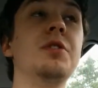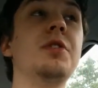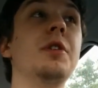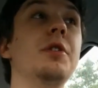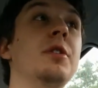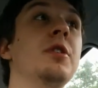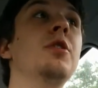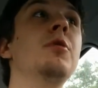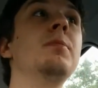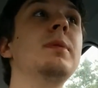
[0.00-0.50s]

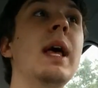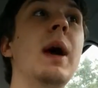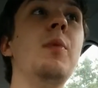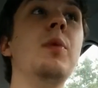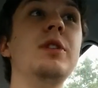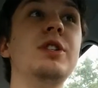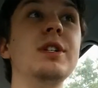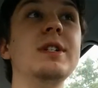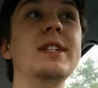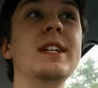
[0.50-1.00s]
She assumes
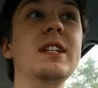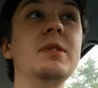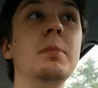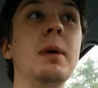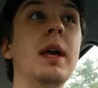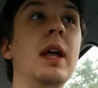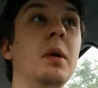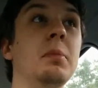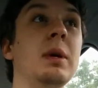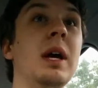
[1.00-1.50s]
that when she
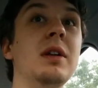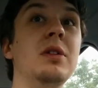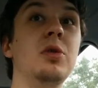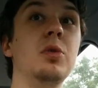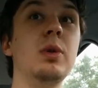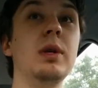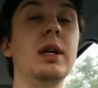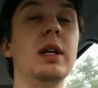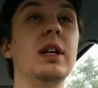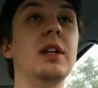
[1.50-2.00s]
sees me, I'm not
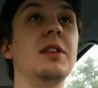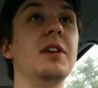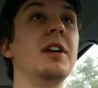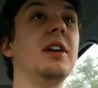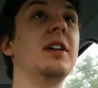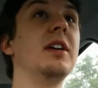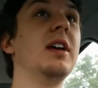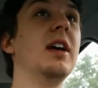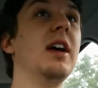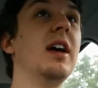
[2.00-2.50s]
doing
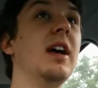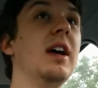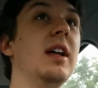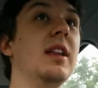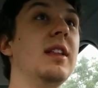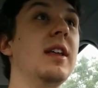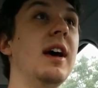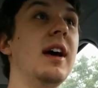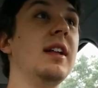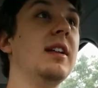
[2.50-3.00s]
anything,
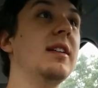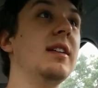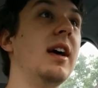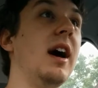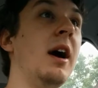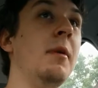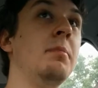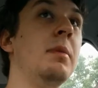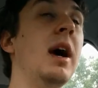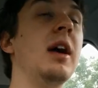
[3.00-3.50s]
that
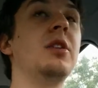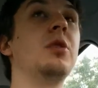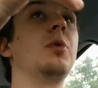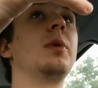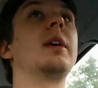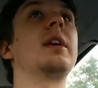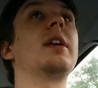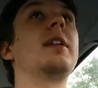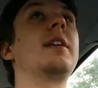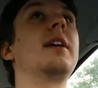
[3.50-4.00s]
I'm not
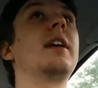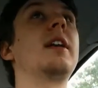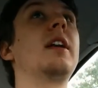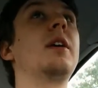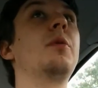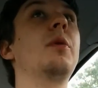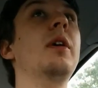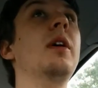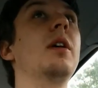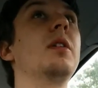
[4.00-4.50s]
doing anything
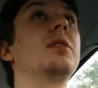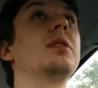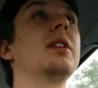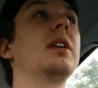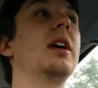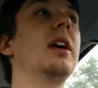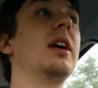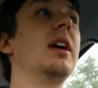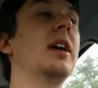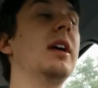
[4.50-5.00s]
anywhere
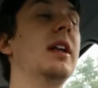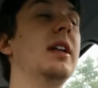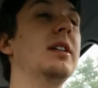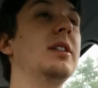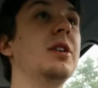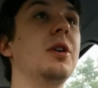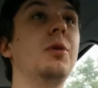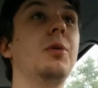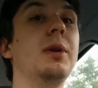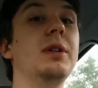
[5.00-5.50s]
else.
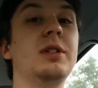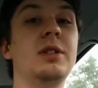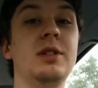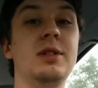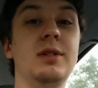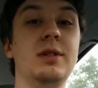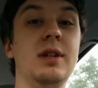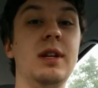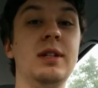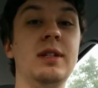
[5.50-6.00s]
And so
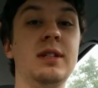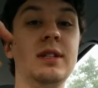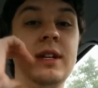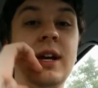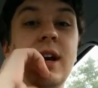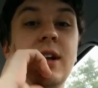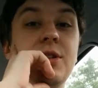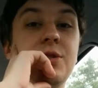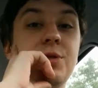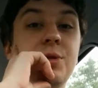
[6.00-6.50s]
it's
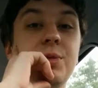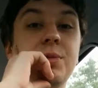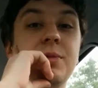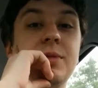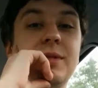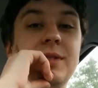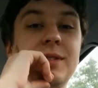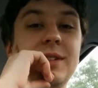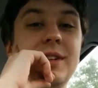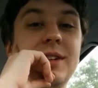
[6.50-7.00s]
not true.
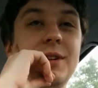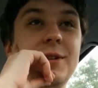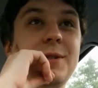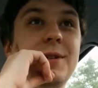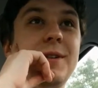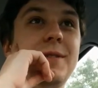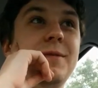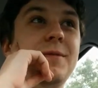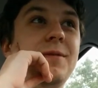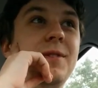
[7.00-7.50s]

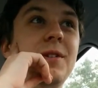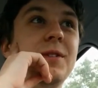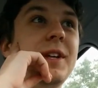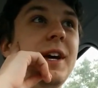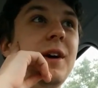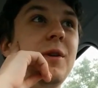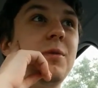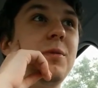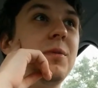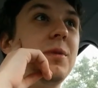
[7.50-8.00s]
I
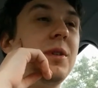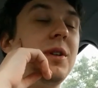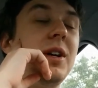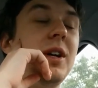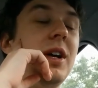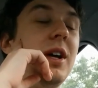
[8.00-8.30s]
filled out